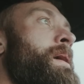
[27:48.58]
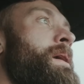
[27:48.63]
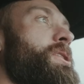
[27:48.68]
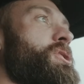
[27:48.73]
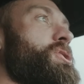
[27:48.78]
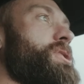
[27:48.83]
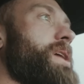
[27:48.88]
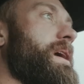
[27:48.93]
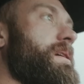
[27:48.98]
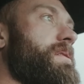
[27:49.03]

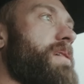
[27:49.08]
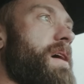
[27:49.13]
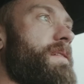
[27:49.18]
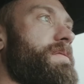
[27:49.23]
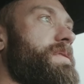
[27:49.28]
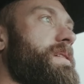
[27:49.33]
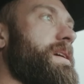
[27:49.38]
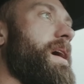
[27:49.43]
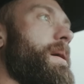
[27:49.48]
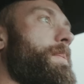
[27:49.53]
Shakes
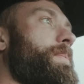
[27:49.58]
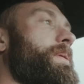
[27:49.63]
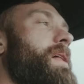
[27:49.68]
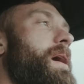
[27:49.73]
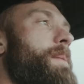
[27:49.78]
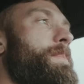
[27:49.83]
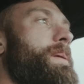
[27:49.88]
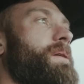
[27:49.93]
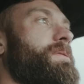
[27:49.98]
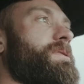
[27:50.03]
obviously help a
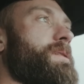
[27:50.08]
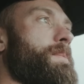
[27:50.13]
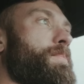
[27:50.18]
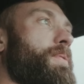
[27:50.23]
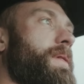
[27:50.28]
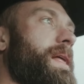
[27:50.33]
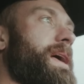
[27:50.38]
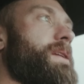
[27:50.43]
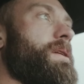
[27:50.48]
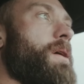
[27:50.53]
lot, being able to
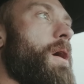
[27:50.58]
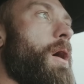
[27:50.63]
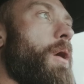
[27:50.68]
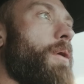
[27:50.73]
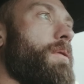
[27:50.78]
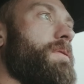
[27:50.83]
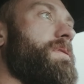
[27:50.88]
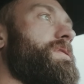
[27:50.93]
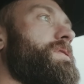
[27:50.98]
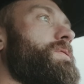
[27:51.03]
blend
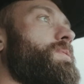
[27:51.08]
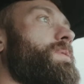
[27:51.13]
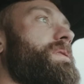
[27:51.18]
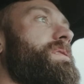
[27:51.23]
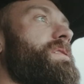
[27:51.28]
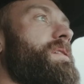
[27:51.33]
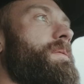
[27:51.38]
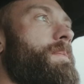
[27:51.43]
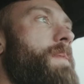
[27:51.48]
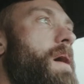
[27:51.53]
oats with
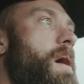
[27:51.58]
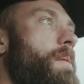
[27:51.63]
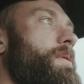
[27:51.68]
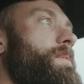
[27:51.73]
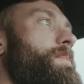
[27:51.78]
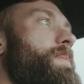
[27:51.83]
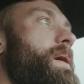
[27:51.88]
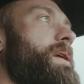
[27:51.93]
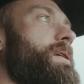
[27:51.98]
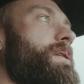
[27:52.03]
some
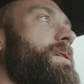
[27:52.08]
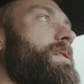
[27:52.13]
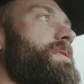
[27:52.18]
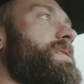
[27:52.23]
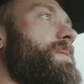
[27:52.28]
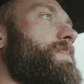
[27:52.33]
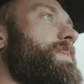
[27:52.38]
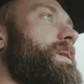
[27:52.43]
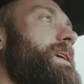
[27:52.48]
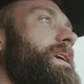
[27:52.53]
almond butter or
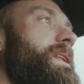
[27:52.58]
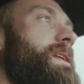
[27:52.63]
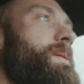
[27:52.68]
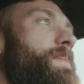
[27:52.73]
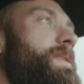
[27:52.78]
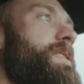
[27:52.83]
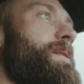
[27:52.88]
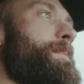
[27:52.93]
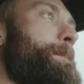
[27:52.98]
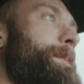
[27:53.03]
something in it,
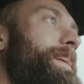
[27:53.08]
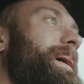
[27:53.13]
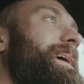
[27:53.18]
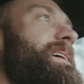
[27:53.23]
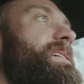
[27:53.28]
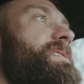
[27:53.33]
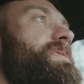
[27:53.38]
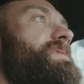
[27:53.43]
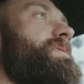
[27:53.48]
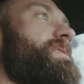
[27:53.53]
but the
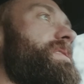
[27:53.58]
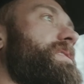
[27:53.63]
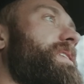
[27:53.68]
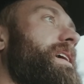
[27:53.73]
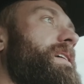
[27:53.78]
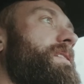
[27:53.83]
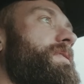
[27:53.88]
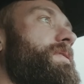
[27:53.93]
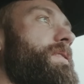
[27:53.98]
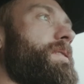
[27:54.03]
biggest
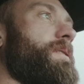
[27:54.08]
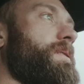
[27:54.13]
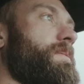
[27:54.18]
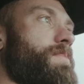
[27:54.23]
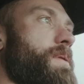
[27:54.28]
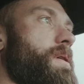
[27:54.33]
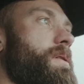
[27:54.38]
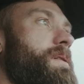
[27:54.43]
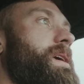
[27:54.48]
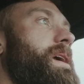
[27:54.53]
thing for
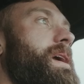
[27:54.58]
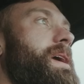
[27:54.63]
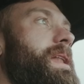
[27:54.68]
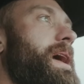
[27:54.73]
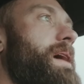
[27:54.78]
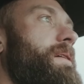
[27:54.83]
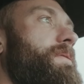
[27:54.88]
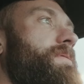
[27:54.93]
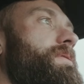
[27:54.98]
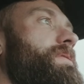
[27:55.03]
bulking, and
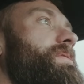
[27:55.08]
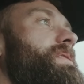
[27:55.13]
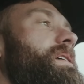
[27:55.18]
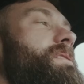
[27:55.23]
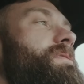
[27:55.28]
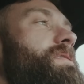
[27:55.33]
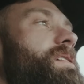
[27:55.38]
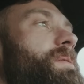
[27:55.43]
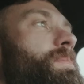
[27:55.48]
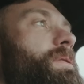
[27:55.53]
I will say
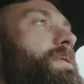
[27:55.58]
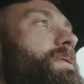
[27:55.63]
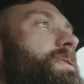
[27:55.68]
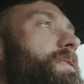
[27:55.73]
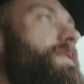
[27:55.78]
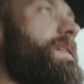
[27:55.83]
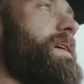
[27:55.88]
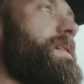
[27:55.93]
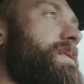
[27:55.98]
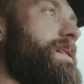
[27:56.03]
this on Blue in the
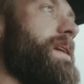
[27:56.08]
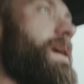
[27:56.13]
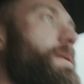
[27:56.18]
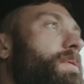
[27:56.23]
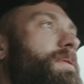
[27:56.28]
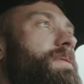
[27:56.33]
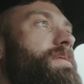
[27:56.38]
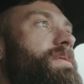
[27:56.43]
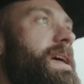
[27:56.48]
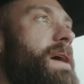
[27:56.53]
Face and I
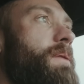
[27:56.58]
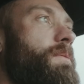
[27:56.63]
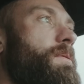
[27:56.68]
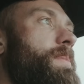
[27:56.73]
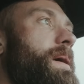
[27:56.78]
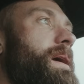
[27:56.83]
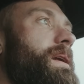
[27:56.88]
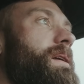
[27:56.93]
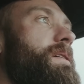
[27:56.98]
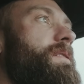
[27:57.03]
will sound
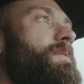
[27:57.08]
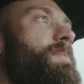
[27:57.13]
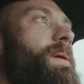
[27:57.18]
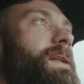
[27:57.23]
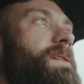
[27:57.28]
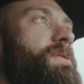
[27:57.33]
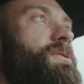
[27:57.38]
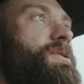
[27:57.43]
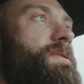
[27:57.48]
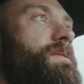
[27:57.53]
repetitive,
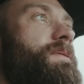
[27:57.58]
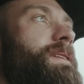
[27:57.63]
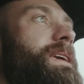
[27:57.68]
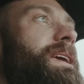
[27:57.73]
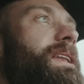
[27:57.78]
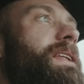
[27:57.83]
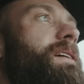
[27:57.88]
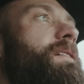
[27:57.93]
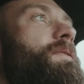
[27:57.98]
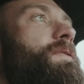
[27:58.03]
but it's just
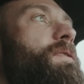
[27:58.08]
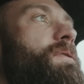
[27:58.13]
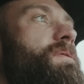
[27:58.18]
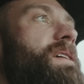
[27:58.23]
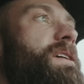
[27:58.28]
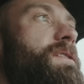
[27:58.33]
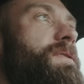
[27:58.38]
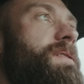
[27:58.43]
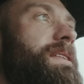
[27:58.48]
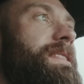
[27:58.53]
eating food
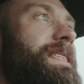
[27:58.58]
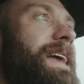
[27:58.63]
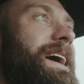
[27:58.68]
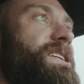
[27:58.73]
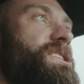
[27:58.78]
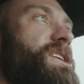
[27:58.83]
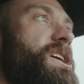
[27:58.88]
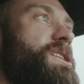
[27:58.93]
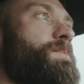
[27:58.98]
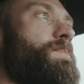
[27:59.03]
that you can
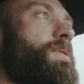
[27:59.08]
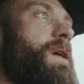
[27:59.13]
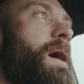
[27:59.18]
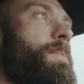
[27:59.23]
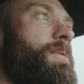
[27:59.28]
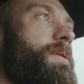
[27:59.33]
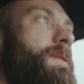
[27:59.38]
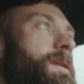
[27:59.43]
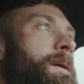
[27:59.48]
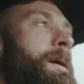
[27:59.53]
digest
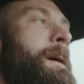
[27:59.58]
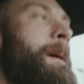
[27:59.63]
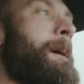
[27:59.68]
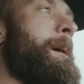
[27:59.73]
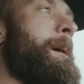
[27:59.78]
properly,